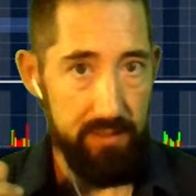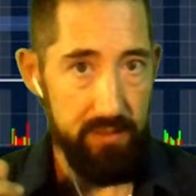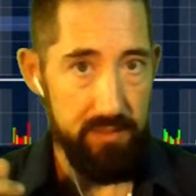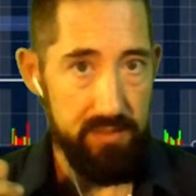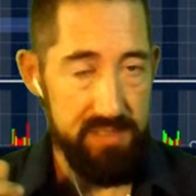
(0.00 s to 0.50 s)

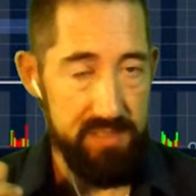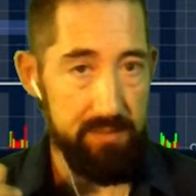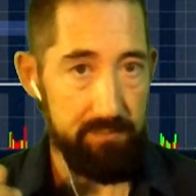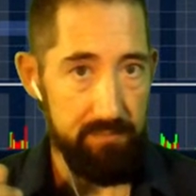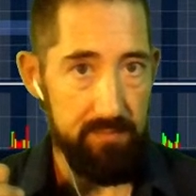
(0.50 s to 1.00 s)
You can see
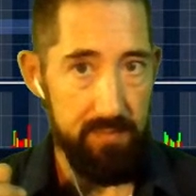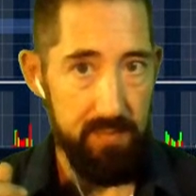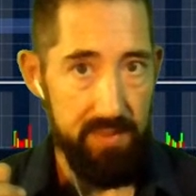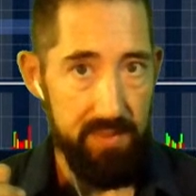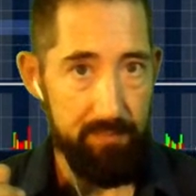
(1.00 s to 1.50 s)

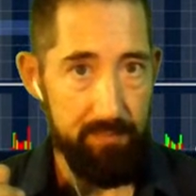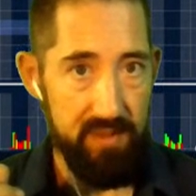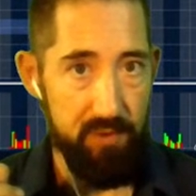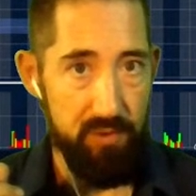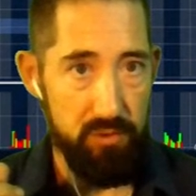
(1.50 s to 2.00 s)
that big
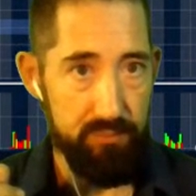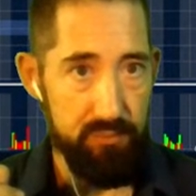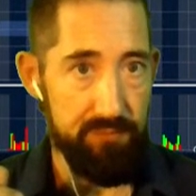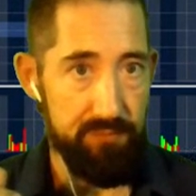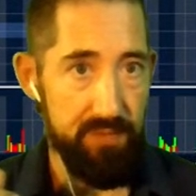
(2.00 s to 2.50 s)
volume
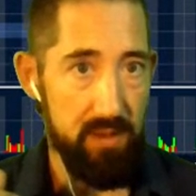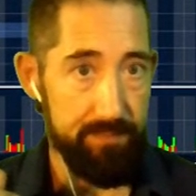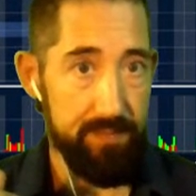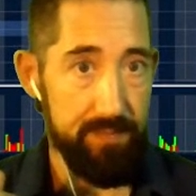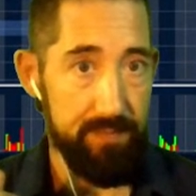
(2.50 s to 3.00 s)
profile.
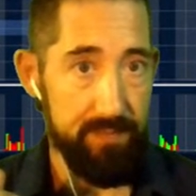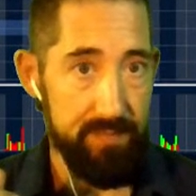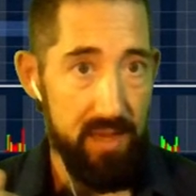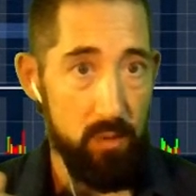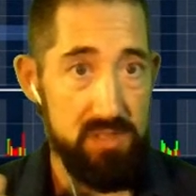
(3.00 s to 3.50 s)
That
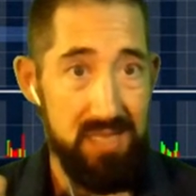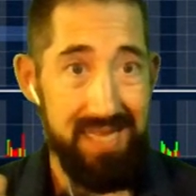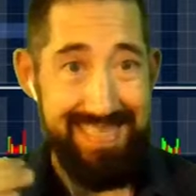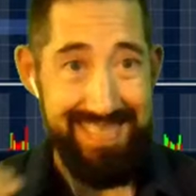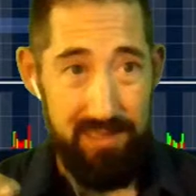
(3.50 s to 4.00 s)
was a lot of
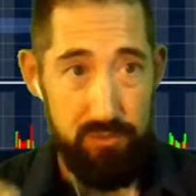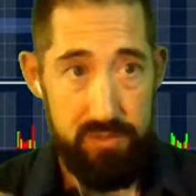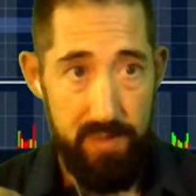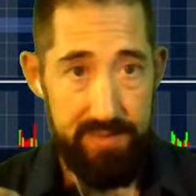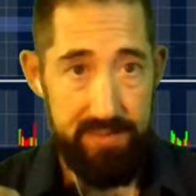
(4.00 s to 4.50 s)

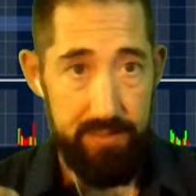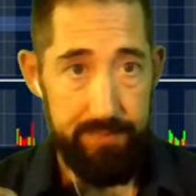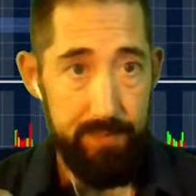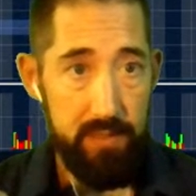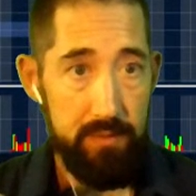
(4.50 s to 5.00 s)
sellers right there.
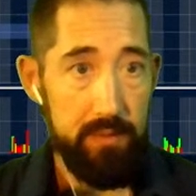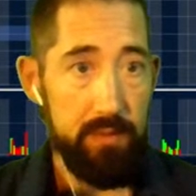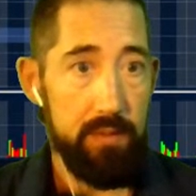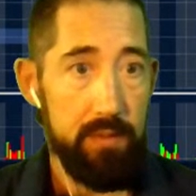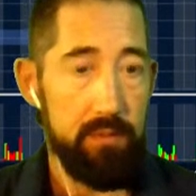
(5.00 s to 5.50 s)

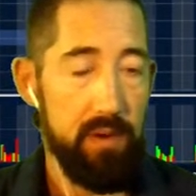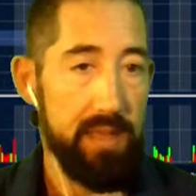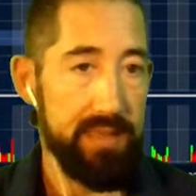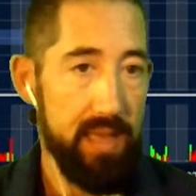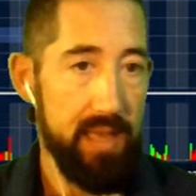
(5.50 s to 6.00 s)
Right,
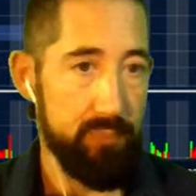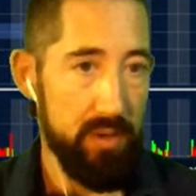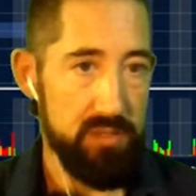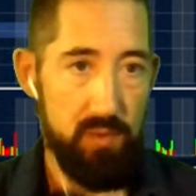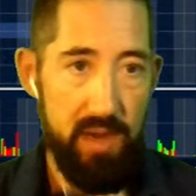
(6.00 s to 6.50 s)
and that brought
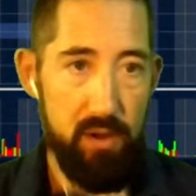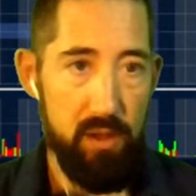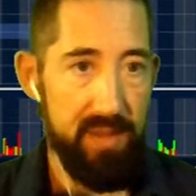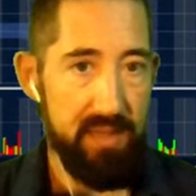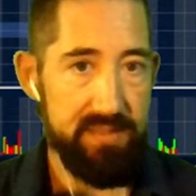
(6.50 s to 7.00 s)
us right
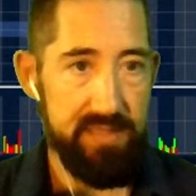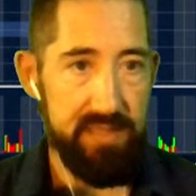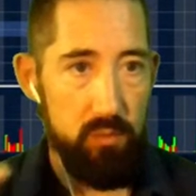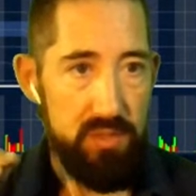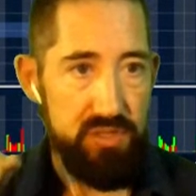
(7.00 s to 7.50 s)
on back to
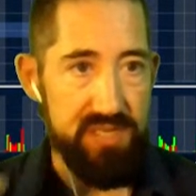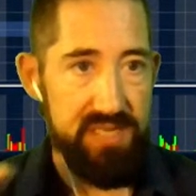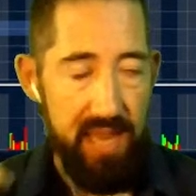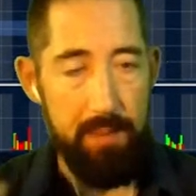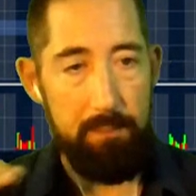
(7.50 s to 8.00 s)
here, which is
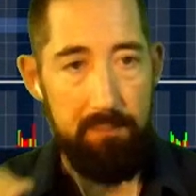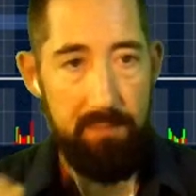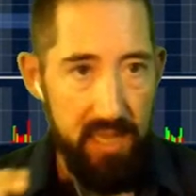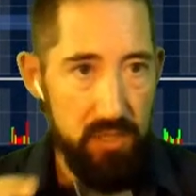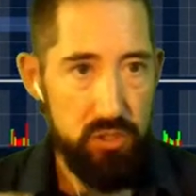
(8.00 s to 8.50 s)
a
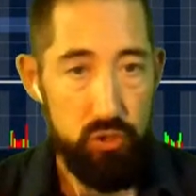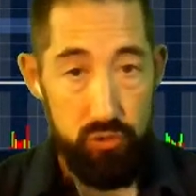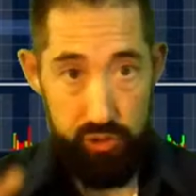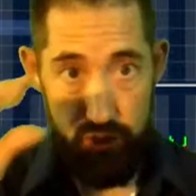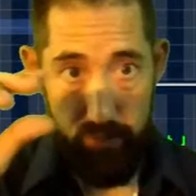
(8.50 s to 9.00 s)
major
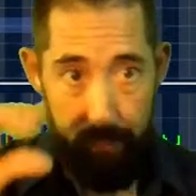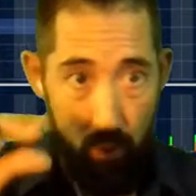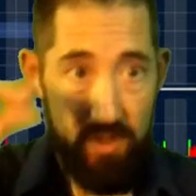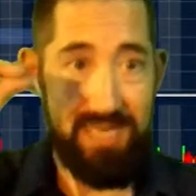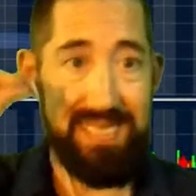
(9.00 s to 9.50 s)

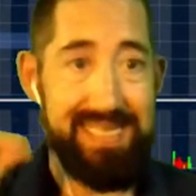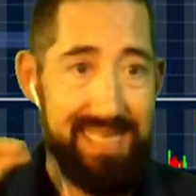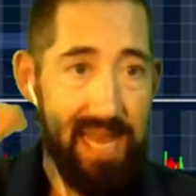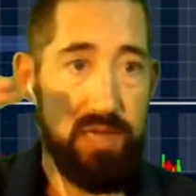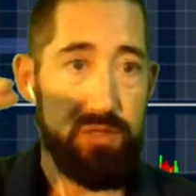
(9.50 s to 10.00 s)
support
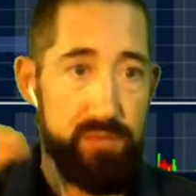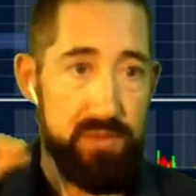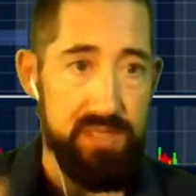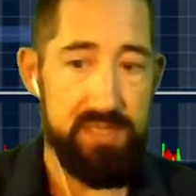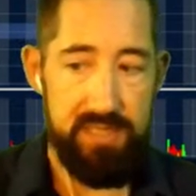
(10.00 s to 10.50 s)
slash
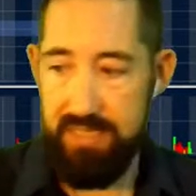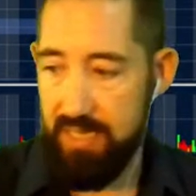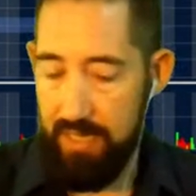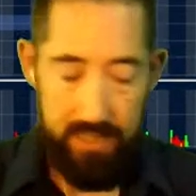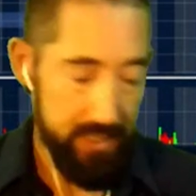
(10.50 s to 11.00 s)
resistance line.